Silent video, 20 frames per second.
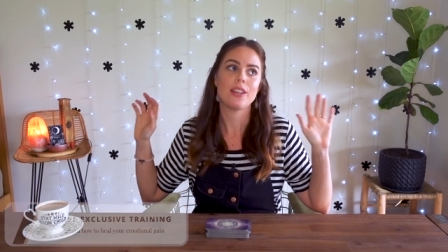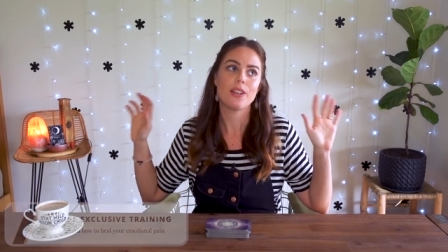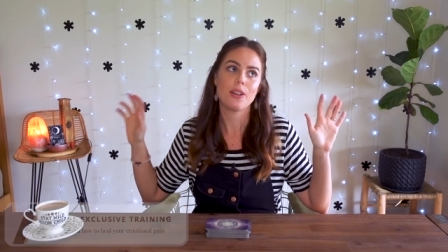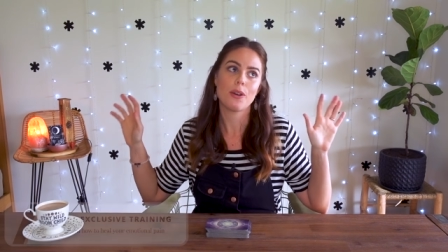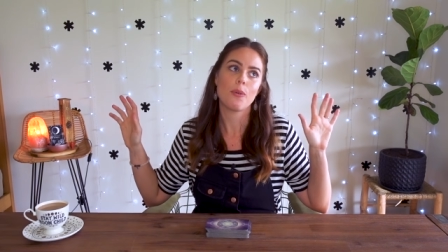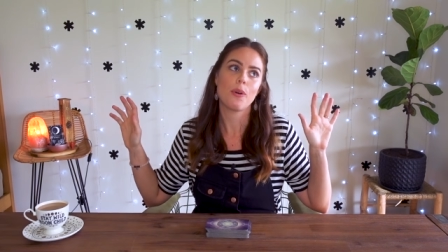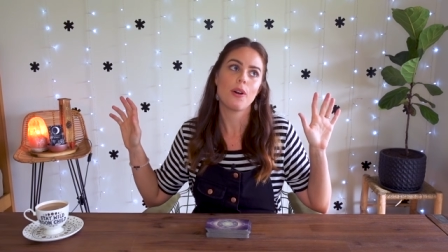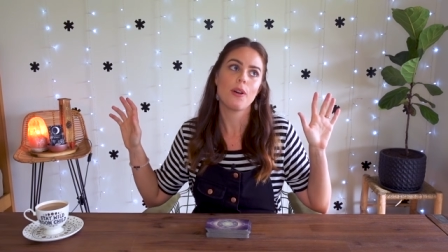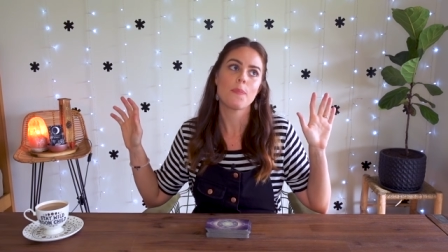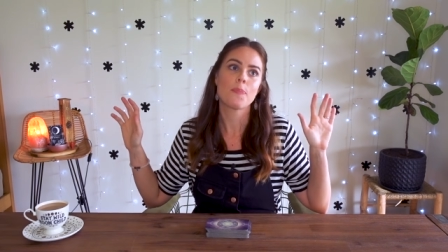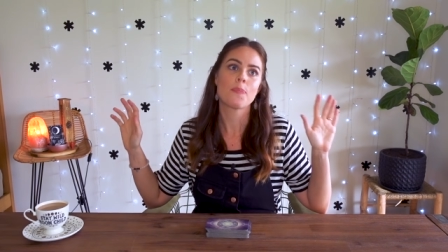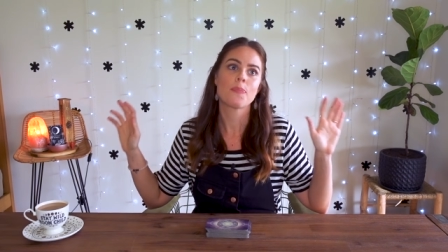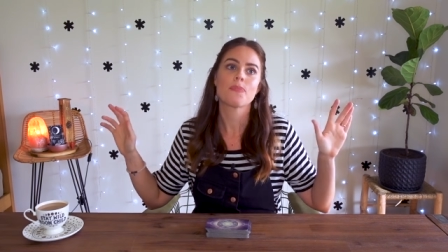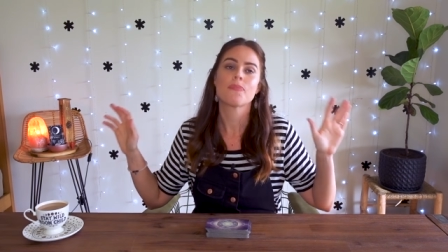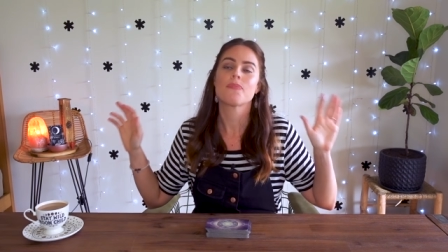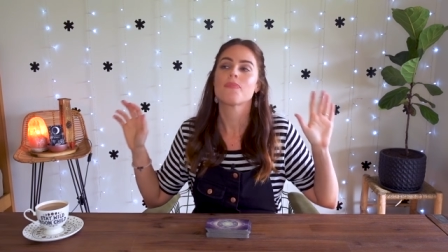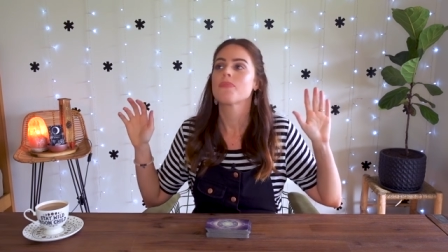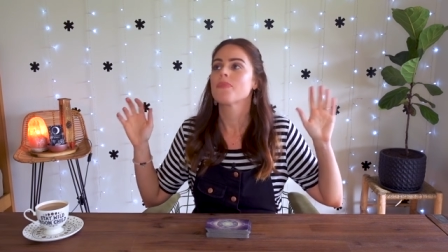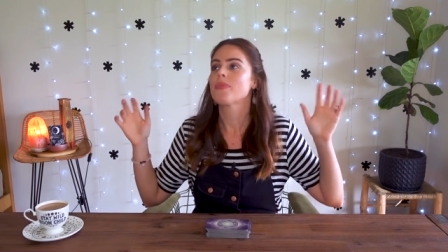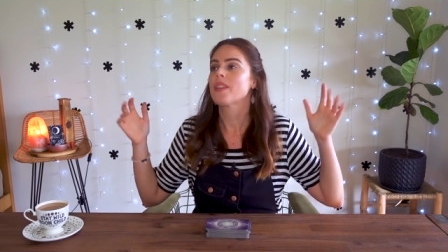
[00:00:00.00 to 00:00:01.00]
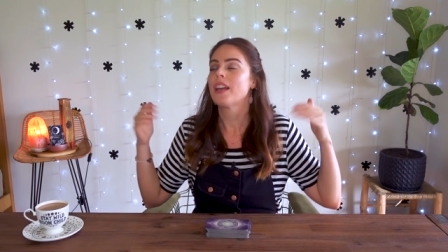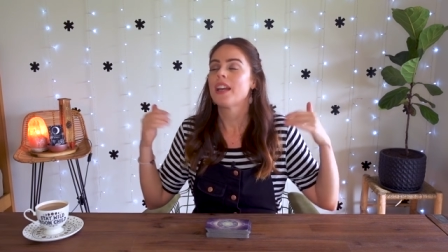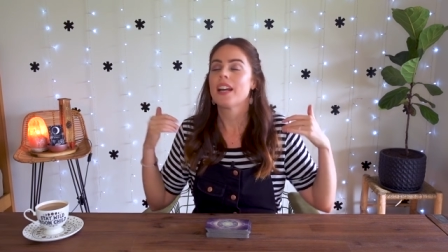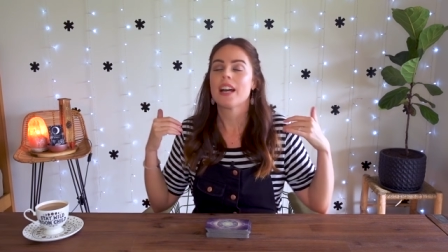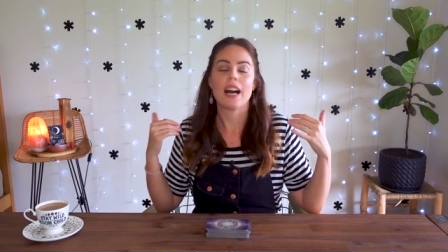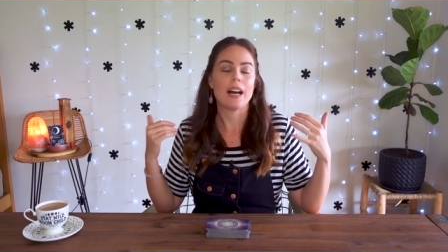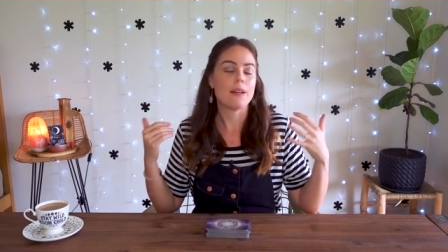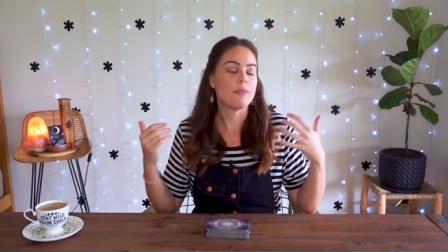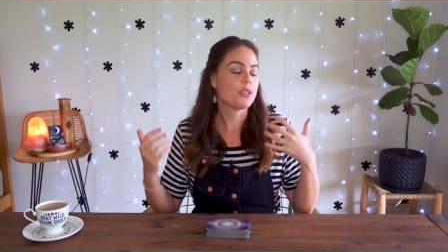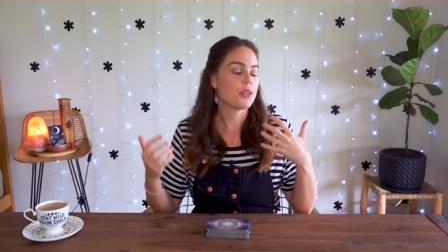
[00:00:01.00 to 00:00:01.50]
you know what?
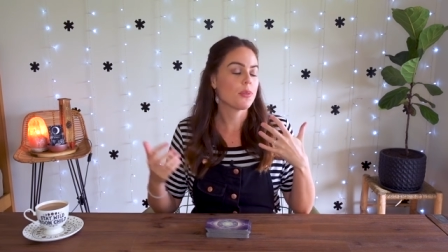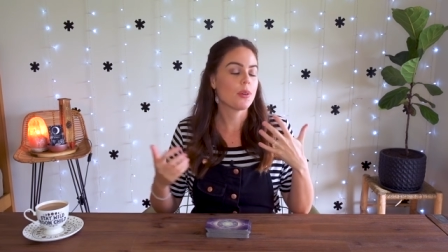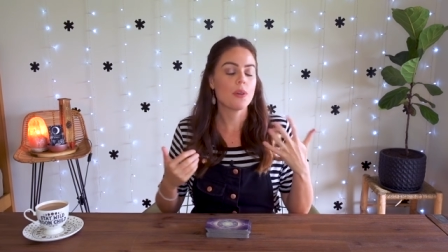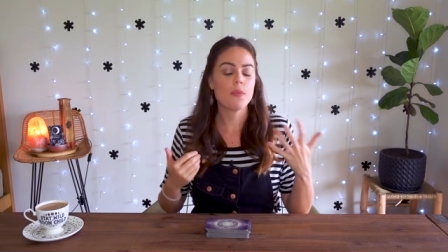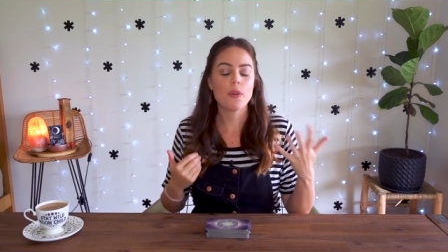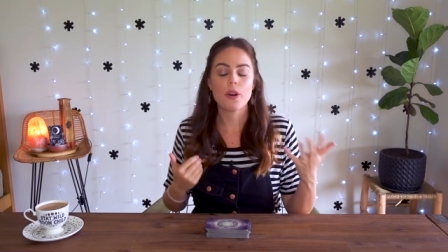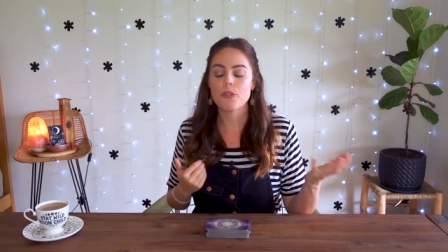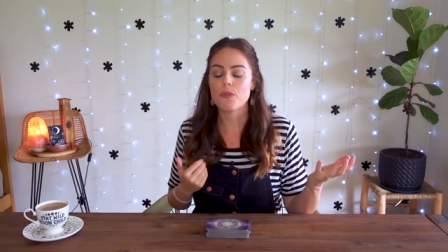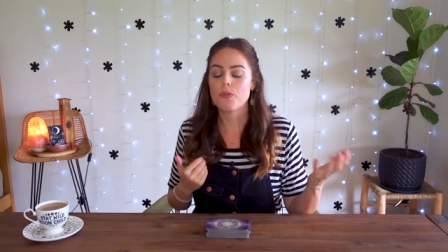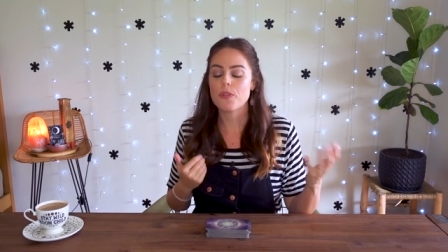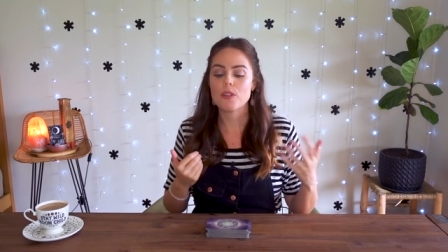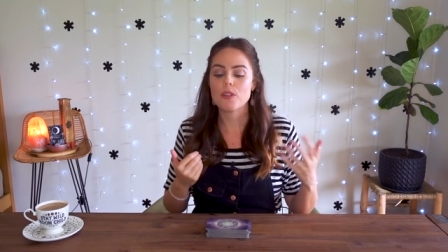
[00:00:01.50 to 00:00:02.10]
I'm doing what